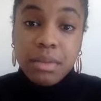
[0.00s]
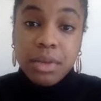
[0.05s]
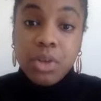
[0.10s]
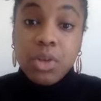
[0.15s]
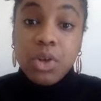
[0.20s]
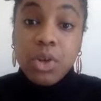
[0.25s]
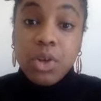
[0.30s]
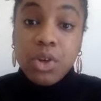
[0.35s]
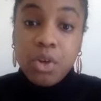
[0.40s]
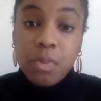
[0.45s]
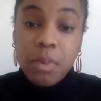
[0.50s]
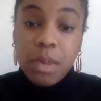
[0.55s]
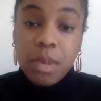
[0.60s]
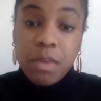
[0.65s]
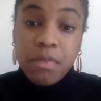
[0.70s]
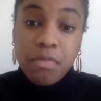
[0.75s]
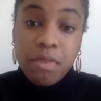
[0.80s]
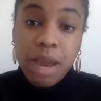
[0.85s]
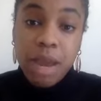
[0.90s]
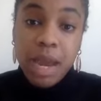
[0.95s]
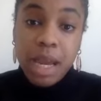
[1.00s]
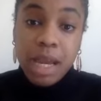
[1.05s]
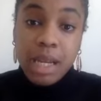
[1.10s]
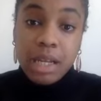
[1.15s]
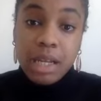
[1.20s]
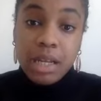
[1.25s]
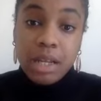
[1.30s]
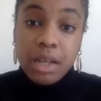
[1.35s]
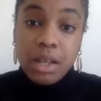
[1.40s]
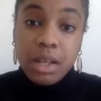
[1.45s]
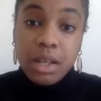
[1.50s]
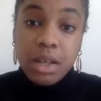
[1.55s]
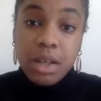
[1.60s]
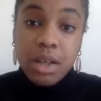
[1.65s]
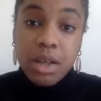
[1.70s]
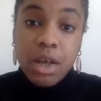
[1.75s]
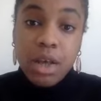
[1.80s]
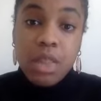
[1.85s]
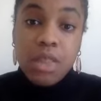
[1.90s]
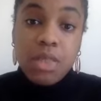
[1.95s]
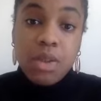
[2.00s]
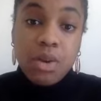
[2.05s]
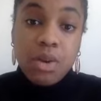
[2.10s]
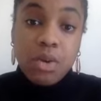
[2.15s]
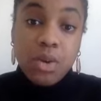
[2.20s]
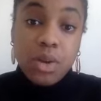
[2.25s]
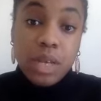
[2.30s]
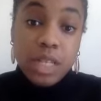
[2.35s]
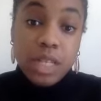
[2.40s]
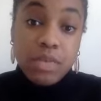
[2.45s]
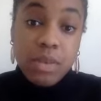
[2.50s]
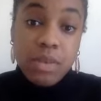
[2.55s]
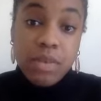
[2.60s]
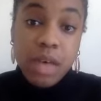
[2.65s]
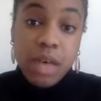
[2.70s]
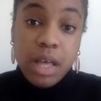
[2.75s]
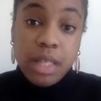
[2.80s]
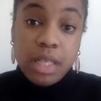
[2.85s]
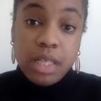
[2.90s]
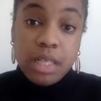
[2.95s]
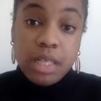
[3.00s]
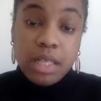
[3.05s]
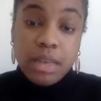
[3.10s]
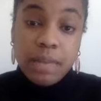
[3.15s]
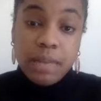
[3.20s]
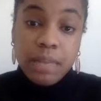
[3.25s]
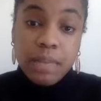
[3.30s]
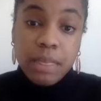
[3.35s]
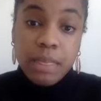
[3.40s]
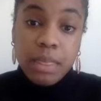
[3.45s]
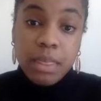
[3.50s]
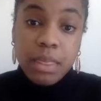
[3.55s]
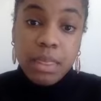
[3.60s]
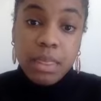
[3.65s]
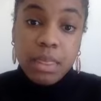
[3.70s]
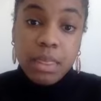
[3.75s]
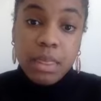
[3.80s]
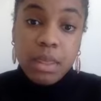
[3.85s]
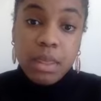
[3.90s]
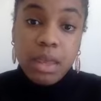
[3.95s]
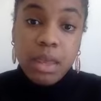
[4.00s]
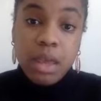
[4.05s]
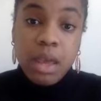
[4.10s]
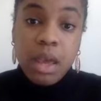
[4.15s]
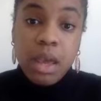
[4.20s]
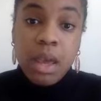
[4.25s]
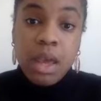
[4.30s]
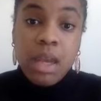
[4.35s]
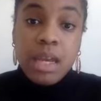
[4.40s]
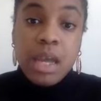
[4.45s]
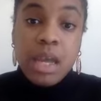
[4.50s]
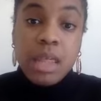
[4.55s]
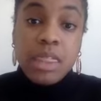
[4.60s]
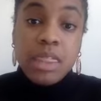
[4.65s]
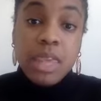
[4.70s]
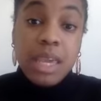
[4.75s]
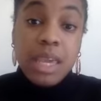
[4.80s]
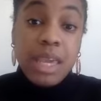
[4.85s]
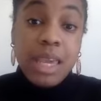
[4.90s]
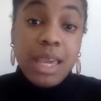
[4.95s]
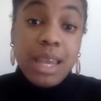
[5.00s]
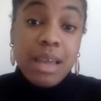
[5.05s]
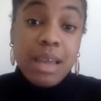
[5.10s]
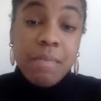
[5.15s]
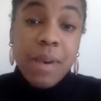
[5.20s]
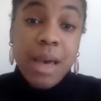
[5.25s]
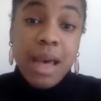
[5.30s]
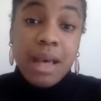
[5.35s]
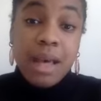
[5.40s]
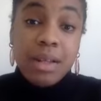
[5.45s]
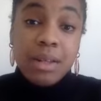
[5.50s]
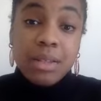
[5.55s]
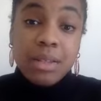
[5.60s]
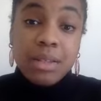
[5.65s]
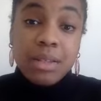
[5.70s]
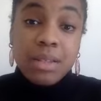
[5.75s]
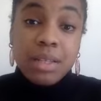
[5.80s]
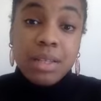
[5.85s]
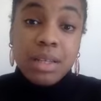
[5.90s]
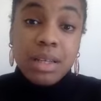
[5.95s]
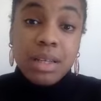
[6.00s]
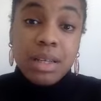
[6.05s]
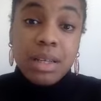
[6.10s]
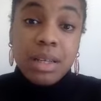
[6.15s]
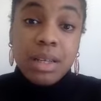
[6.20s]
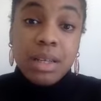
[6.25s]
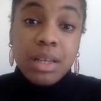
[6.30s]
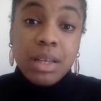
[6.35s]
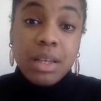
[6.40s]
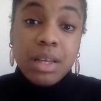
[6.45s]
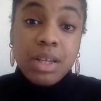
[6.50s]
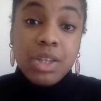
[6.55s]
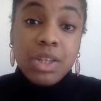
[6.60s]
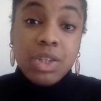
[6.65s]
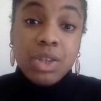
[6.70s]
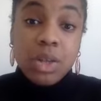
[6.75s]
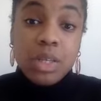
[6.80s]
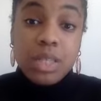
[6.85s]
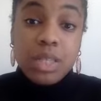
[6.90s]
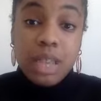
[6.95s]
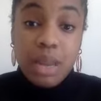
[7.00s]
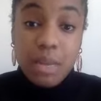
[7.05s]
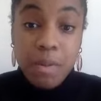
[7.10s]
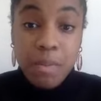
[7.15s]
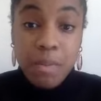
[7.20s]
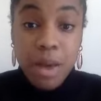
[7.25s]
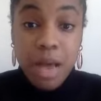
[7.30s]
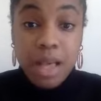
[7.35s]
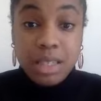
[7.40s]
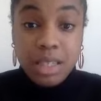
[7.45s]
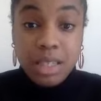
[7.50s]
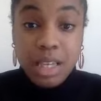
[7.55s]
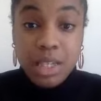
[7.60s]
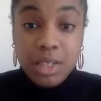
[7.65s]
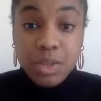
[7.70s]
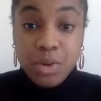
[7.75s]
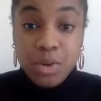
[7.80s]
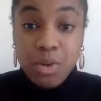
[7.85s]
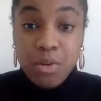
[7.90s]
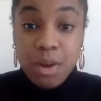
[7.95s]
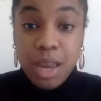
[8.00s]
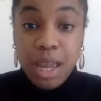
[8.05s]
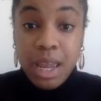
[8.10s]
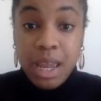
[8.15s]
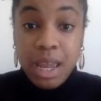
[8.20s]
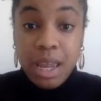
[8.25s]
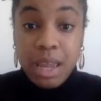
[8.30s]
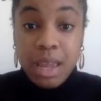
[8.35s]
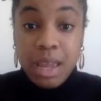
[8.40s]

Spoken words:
"Do not be afraid. The Lord is with us." Now, thinking about John Schlapobersky's story,